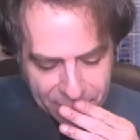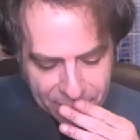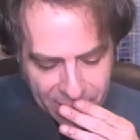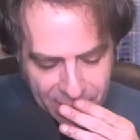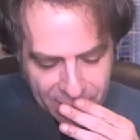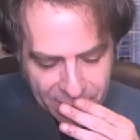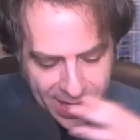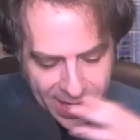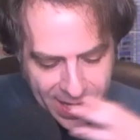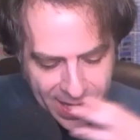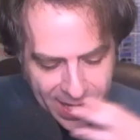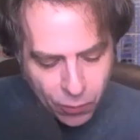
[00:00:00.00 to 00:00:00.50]

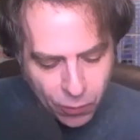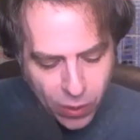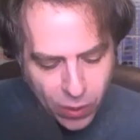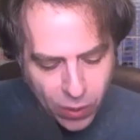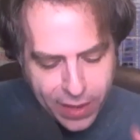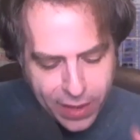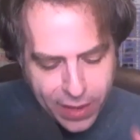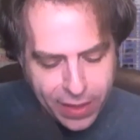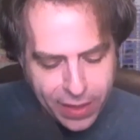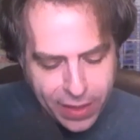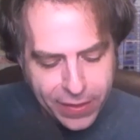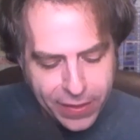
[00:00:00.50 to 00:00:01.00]
one of
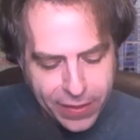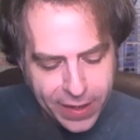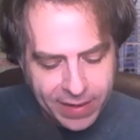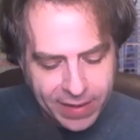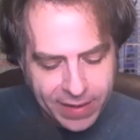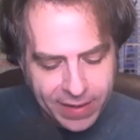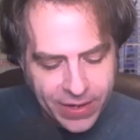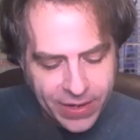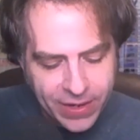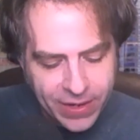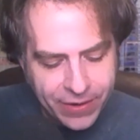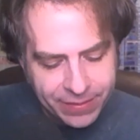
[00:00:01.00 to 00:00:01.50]
the things I've
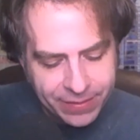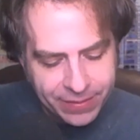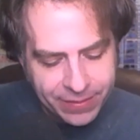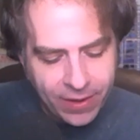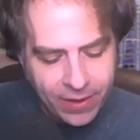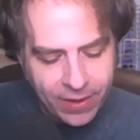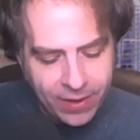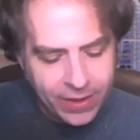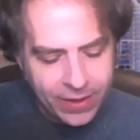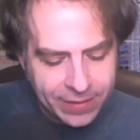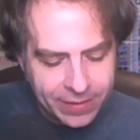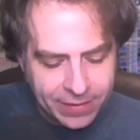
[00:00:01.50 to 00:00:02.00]
noticed about all
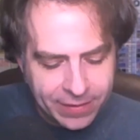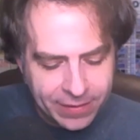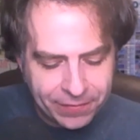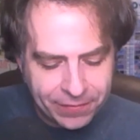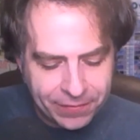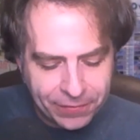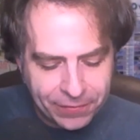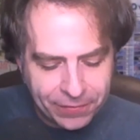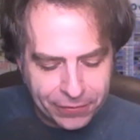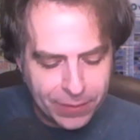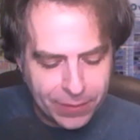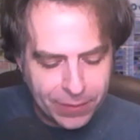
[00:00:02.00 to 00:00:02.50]
this is for
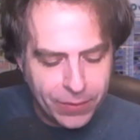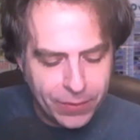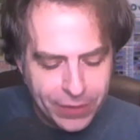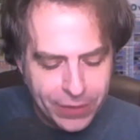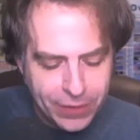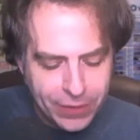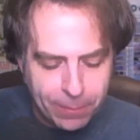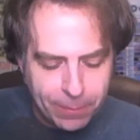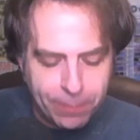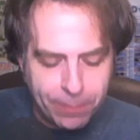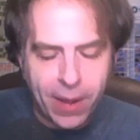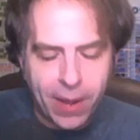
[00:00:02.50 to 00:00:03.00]
some reason
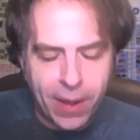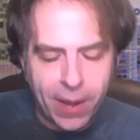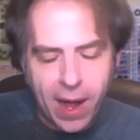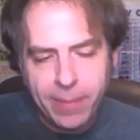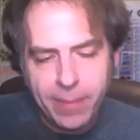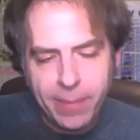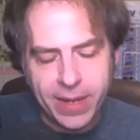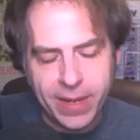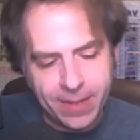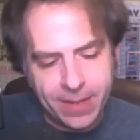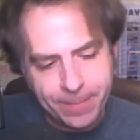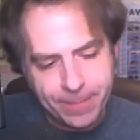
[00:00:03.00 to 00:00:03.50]

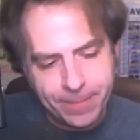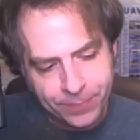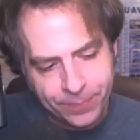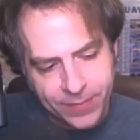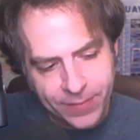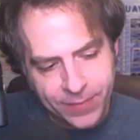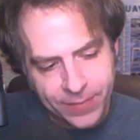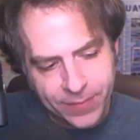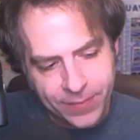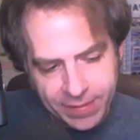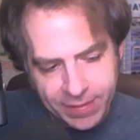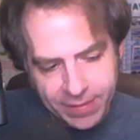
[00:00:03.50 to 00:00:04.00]
Obama
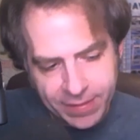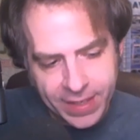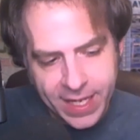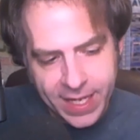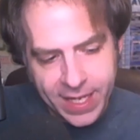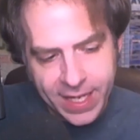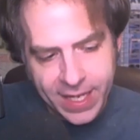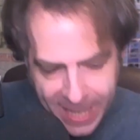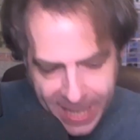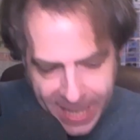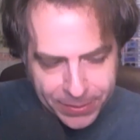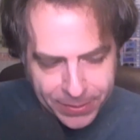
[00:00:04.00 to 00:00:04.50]
doesn't get
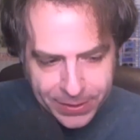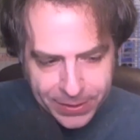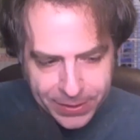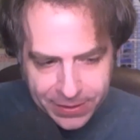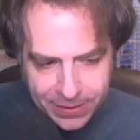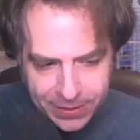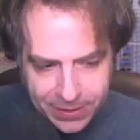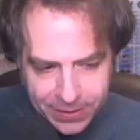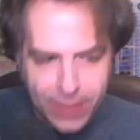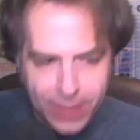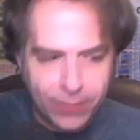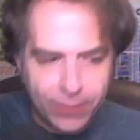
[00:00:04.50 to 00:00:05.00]
labeled as
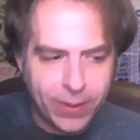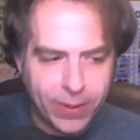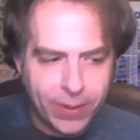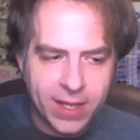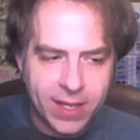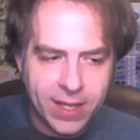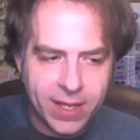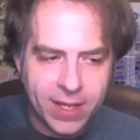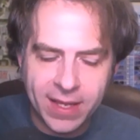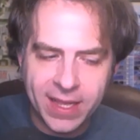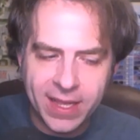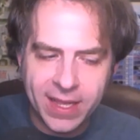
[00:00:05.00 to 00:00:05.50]
being one of these
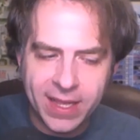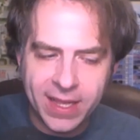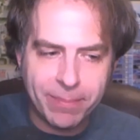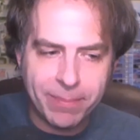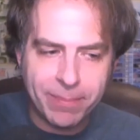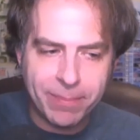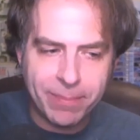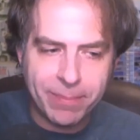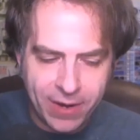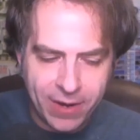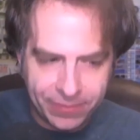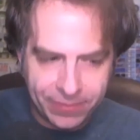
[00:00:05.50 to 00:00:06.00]
elite
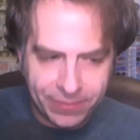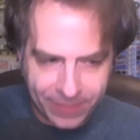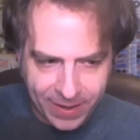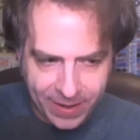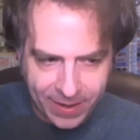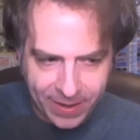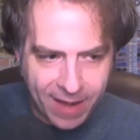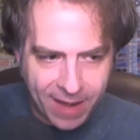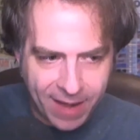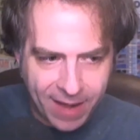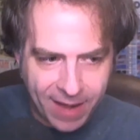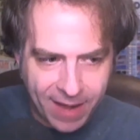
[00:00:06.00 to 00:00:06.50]
pedos very
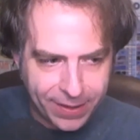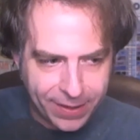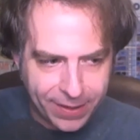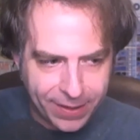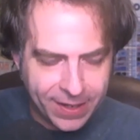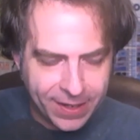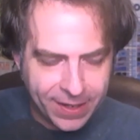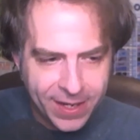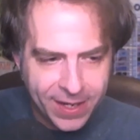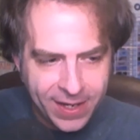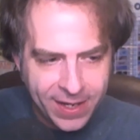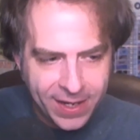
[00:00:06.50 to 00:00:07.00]
often.
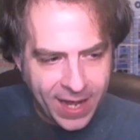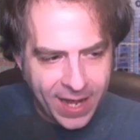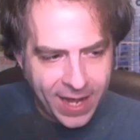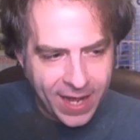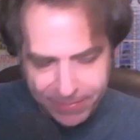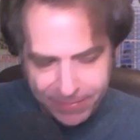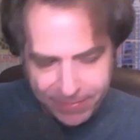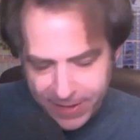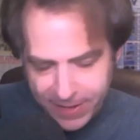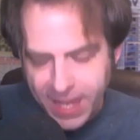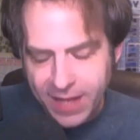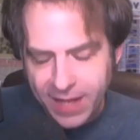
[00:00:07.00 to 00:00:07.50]
And I
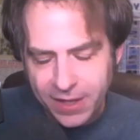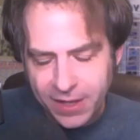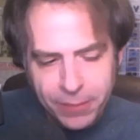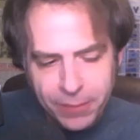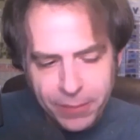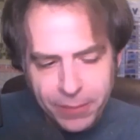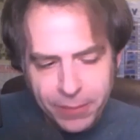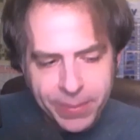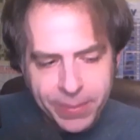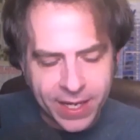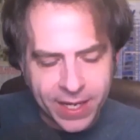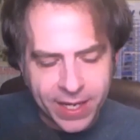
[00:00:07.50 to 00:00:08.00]
find that a little
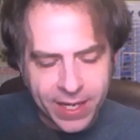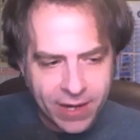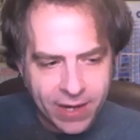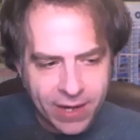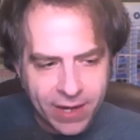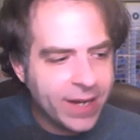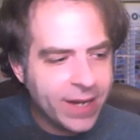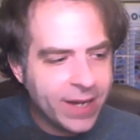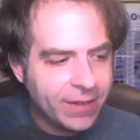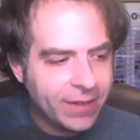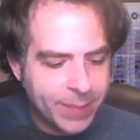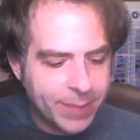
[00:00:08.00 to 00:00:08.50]
bit
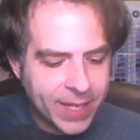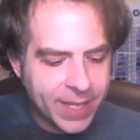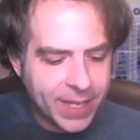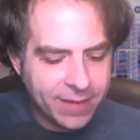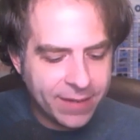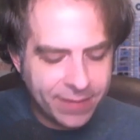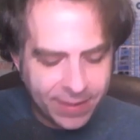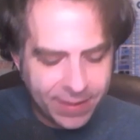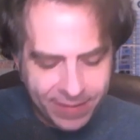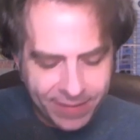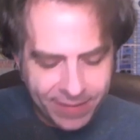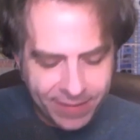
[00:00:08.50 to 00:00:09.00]
curious because
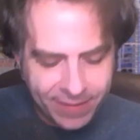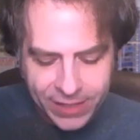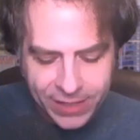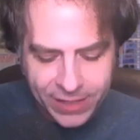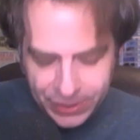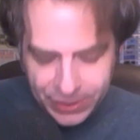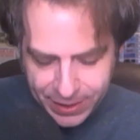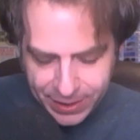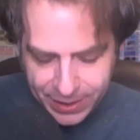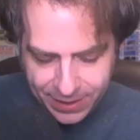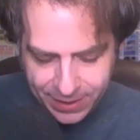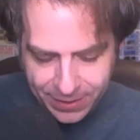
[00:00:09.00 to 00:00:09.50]
he's
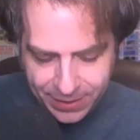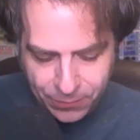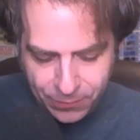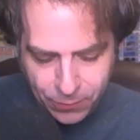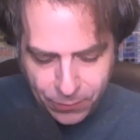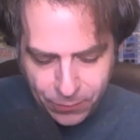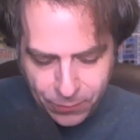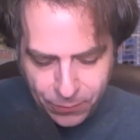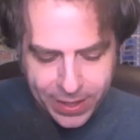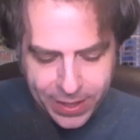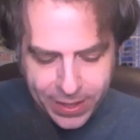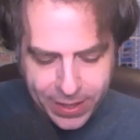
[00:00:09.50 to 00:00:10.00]
actually one
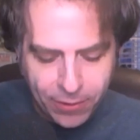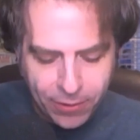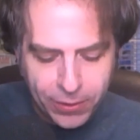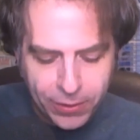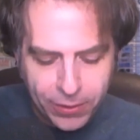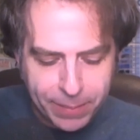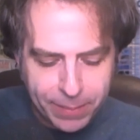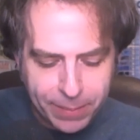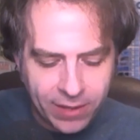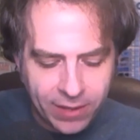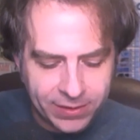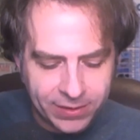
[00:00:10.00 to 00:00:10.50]
of the only
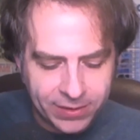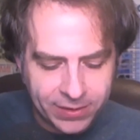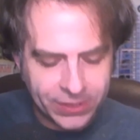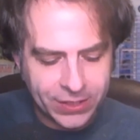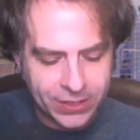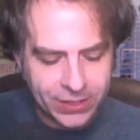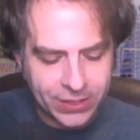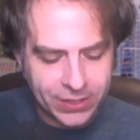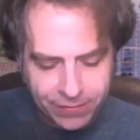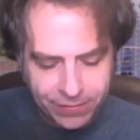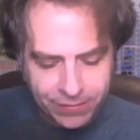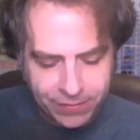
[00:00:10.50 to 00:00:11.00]

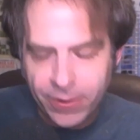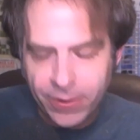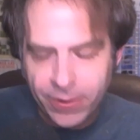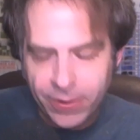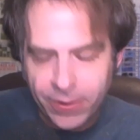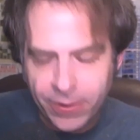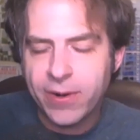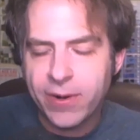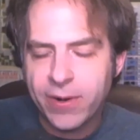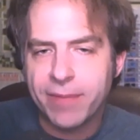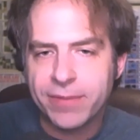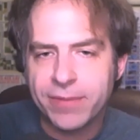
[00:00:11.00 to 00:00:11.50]
politicians
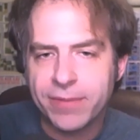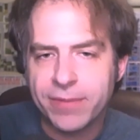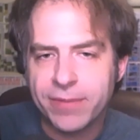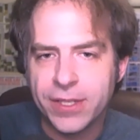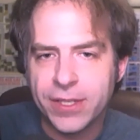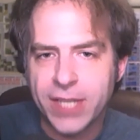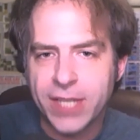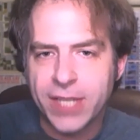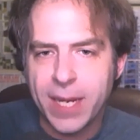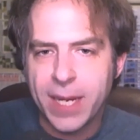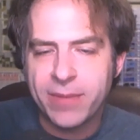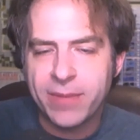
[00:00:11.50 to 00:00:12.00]
photographed on the
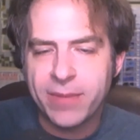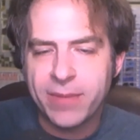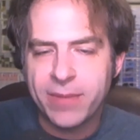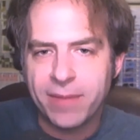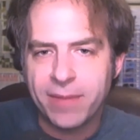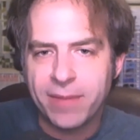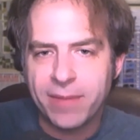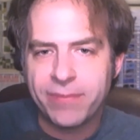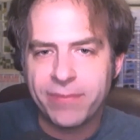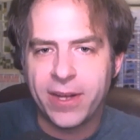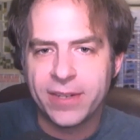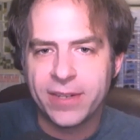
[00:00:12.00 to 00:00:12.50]
James
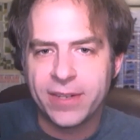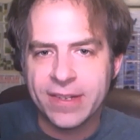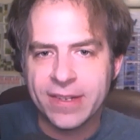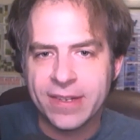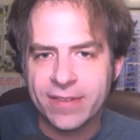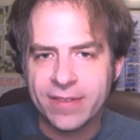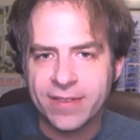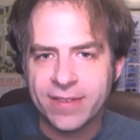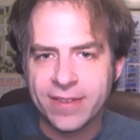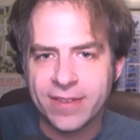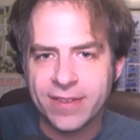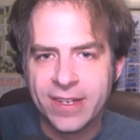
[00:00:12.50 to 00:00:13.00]

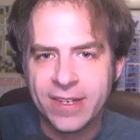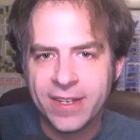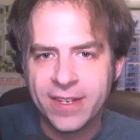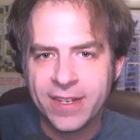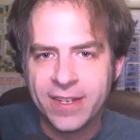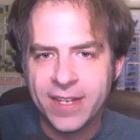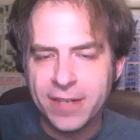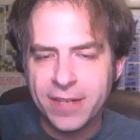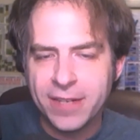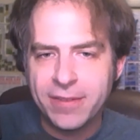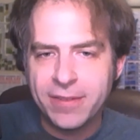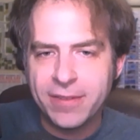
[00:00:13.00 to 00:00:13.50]
Alefantis
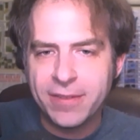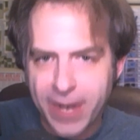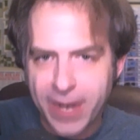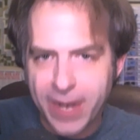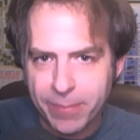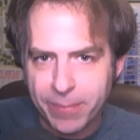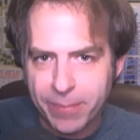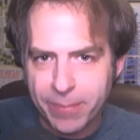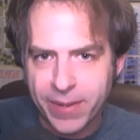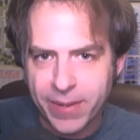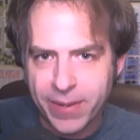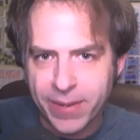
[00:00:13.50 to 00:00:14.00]
Instagram
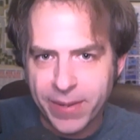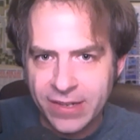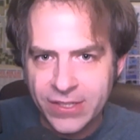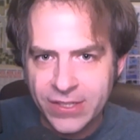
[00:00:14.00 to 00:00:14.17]
page.